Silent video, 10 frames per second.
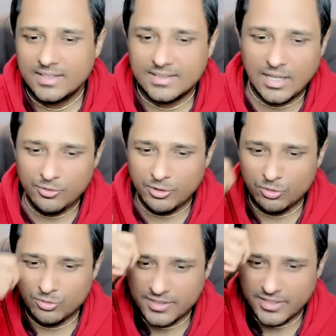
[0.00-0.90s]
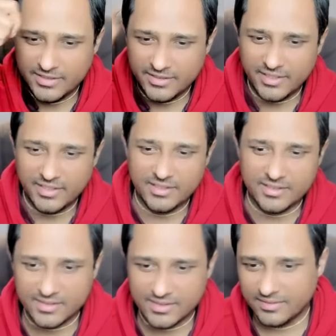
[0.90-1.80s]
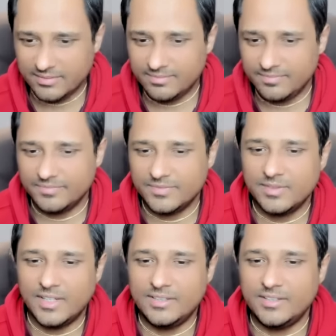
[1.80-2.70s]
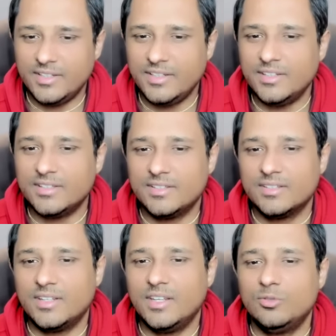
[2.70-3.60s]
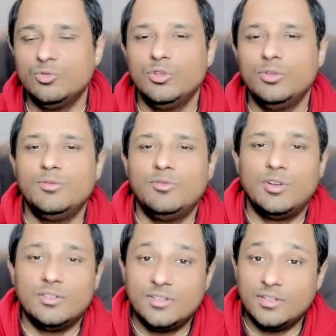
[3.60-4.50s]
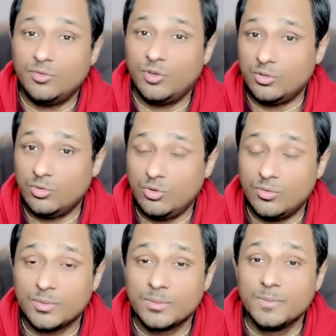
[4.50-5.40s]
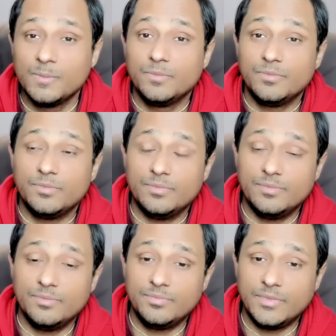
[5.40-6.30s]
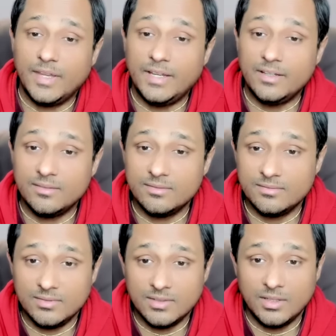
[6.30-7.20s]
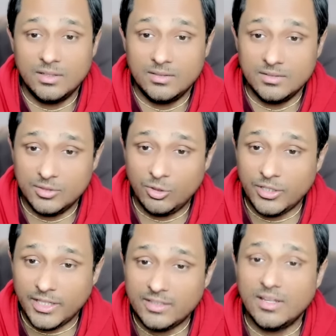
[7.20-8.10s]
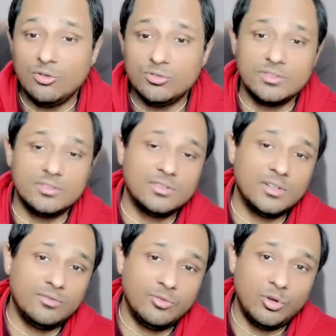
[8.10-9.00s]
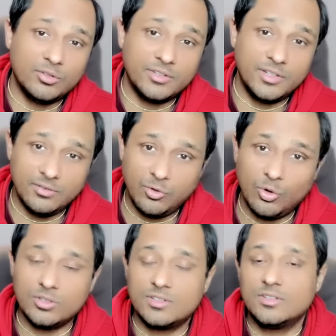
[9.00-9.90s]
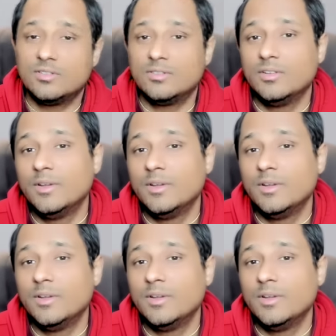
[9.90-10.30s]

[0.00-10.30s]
Now we go to Sagittarius. Sagittarius, Ketu will be first in Virgo in uh, your 10th house for three fourths